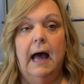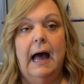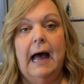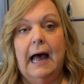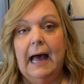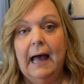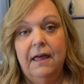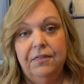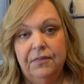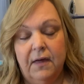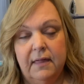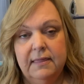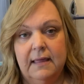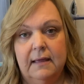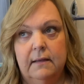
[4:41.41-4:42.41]
I
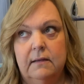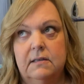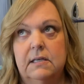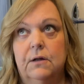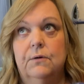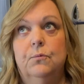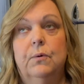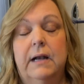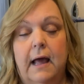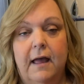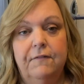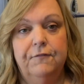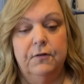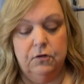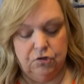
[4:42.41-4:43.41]
thought that, so when I
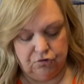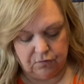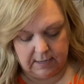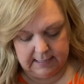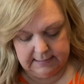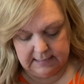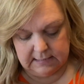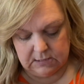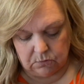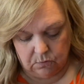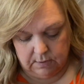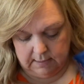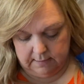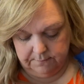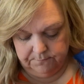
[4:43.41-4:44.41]
first tried this
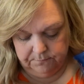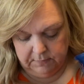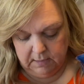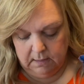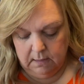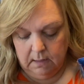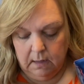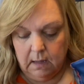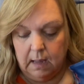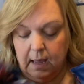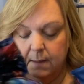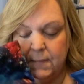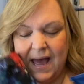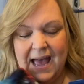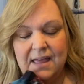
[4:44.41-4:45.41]
on,
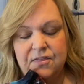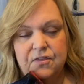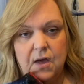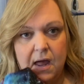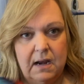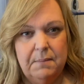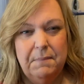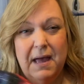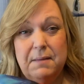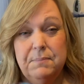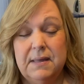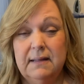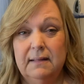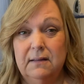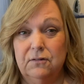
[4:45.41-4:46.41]
I thought it might be
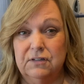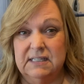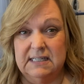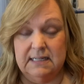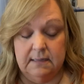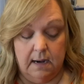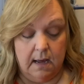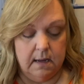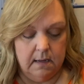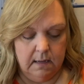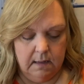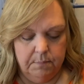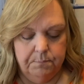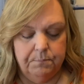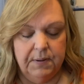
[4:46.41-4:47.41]
a little
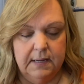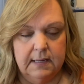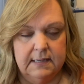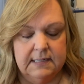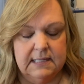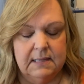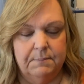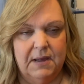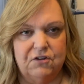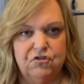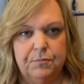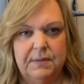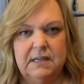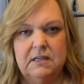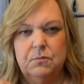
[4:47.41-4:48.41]
snug because the
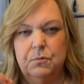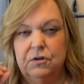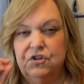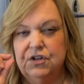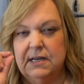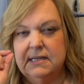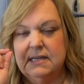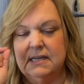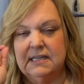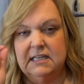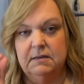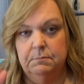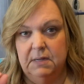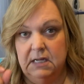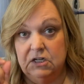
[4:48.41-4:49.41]
measurements were just a
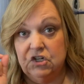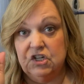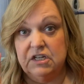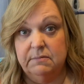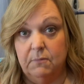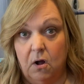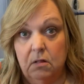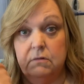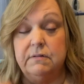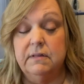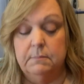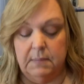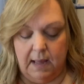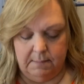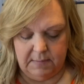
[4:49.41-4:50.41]
smidge smaller than
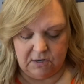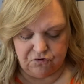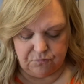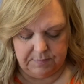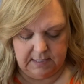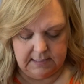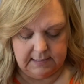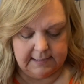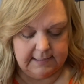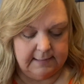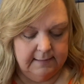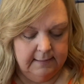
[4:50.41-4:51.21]
my measurements.